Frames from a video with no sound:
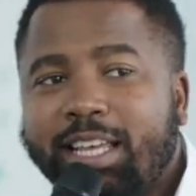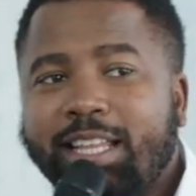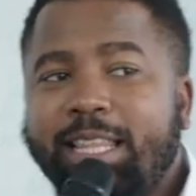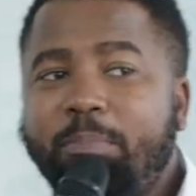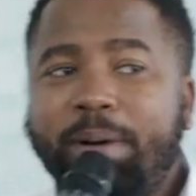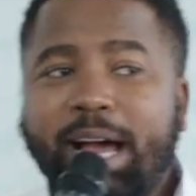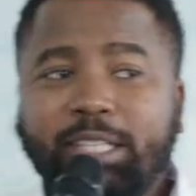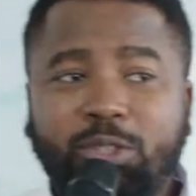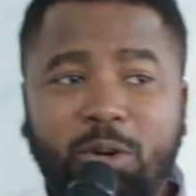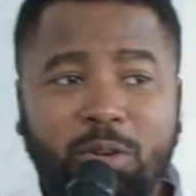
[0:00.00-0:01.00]
The
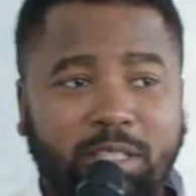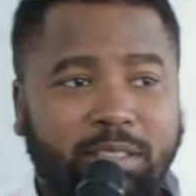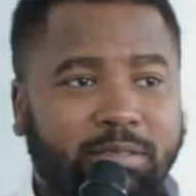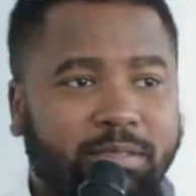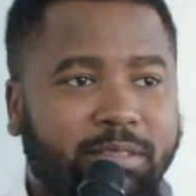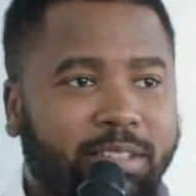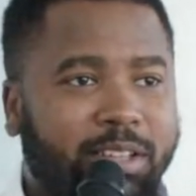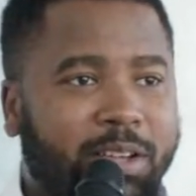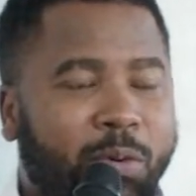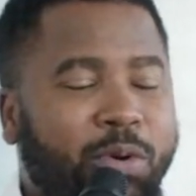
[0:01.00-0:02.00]
passion.
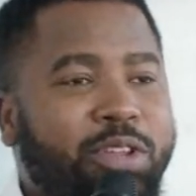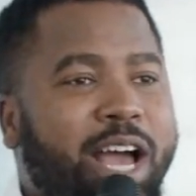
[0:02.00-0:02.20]
When you